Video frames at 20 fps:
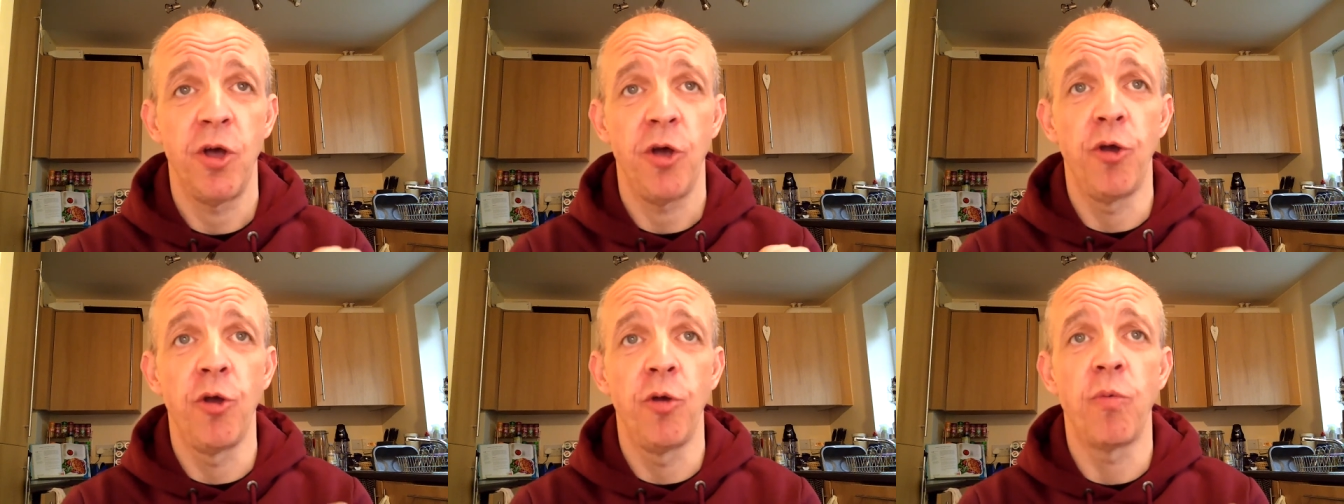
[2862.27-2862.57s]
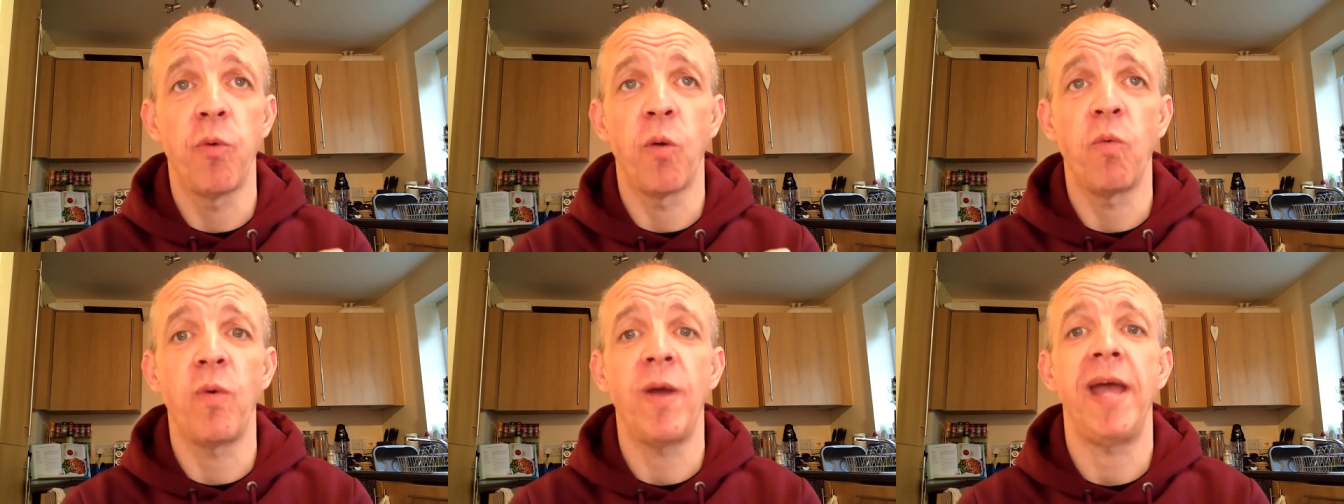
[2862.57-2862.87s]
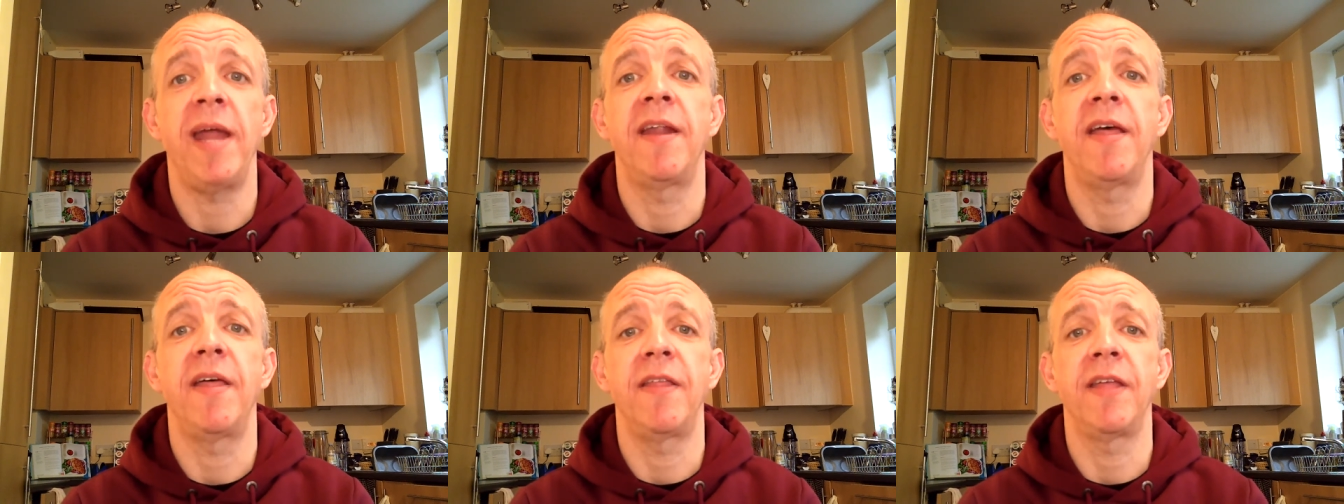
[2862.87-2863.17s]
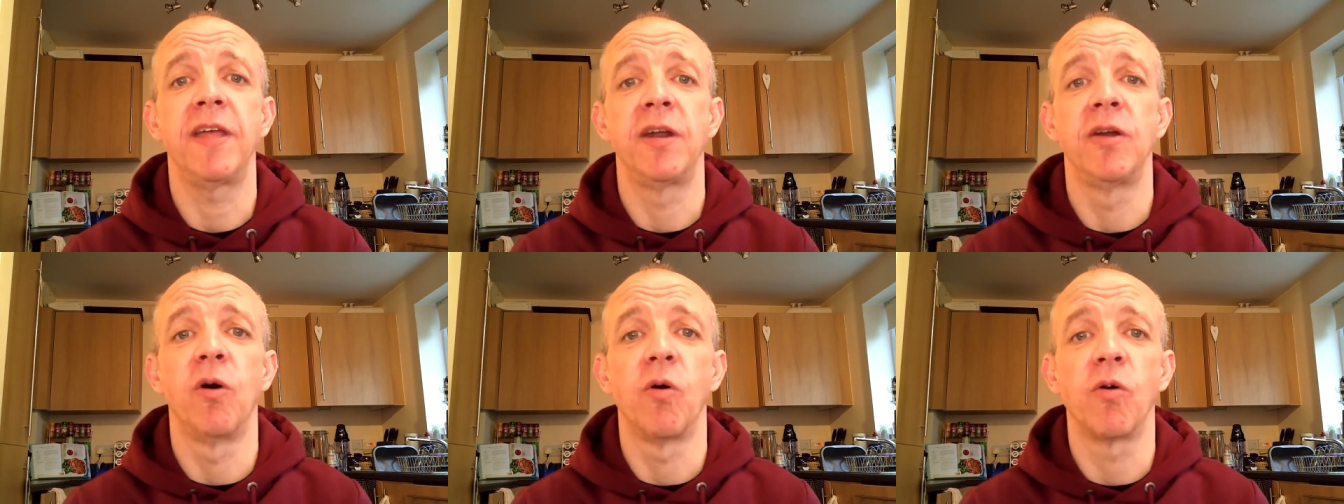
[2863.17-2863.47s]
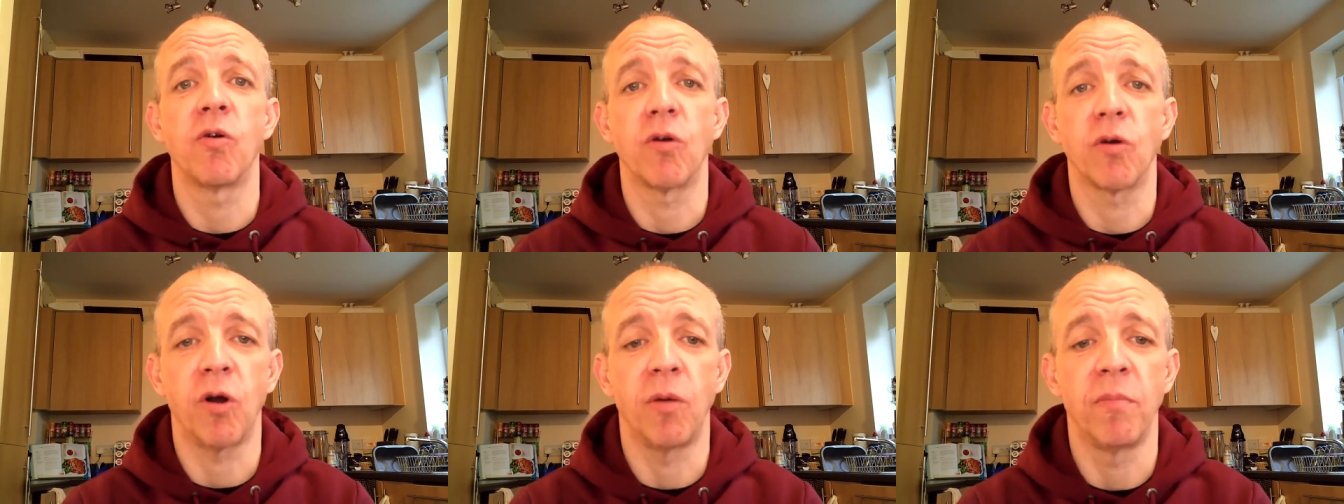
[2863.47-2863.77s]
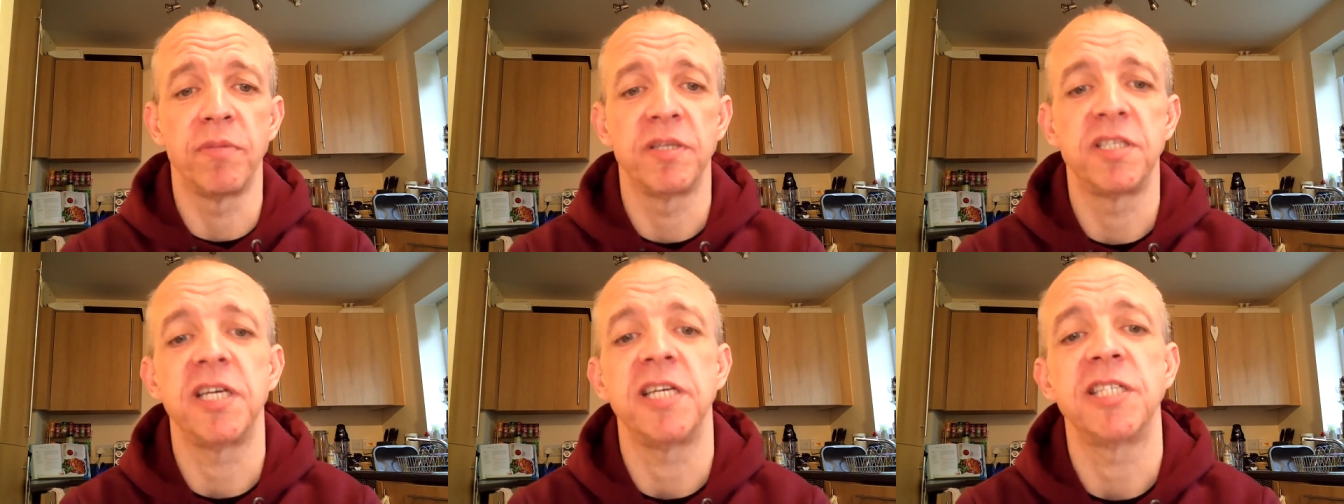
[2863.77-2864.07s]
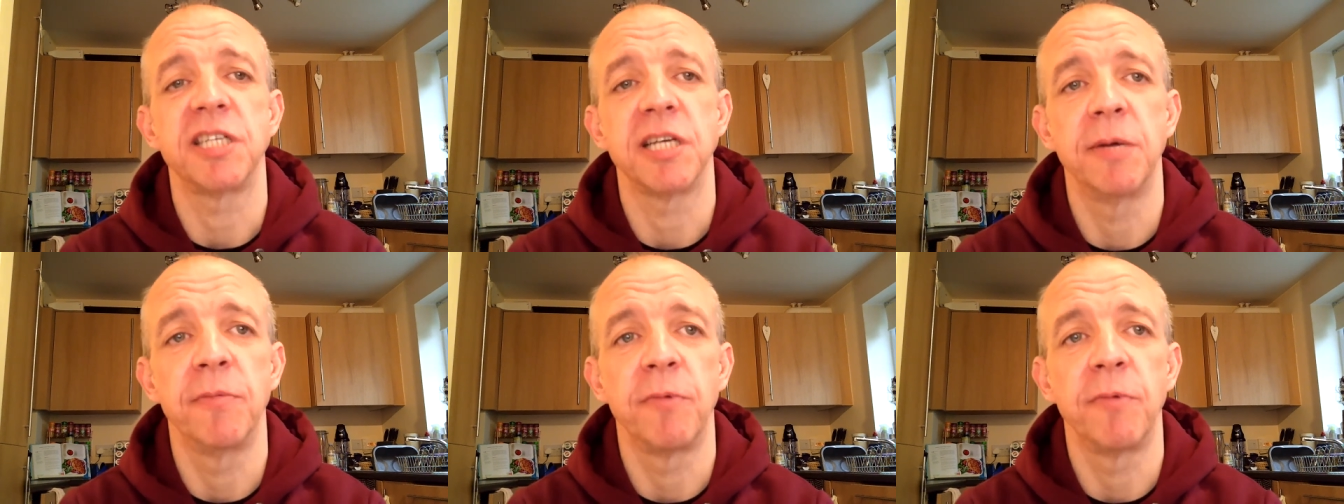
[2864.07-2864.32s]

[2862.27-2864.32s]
Who will win the inaugural competition?